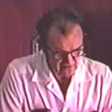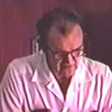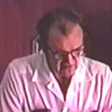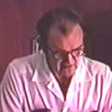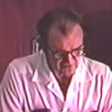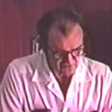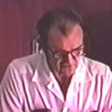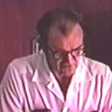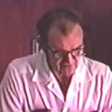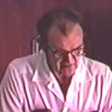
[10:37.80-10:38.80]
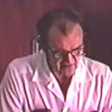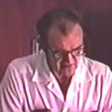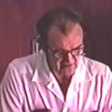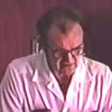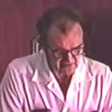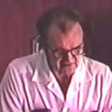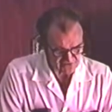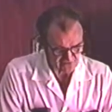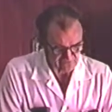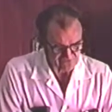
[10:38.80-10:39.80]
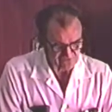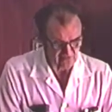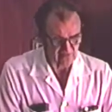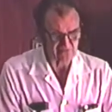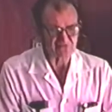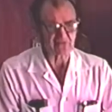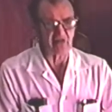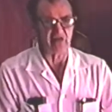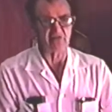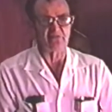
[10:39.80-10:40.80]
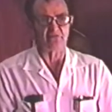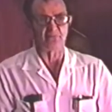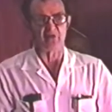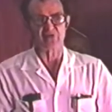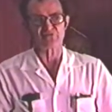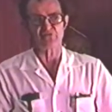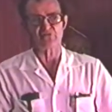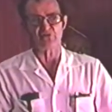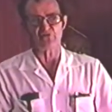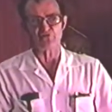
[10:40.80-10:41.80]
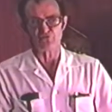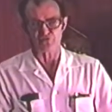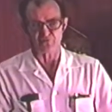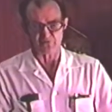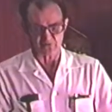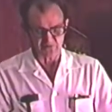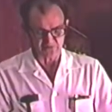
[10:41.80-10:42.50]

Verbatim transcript: he had to learn the hard lesson of silence and patient endurance.